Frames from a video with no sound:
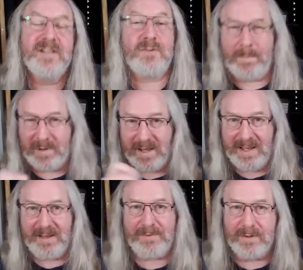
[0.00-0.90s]
So I'll
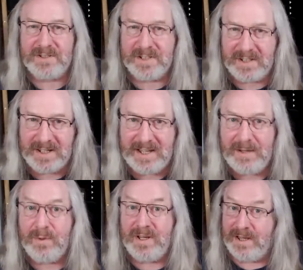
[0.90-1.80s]
play it through so you can
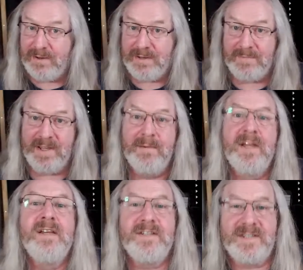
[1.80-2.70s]
hear it. Yeah,
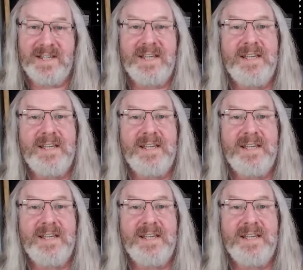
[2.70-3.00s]
D, A,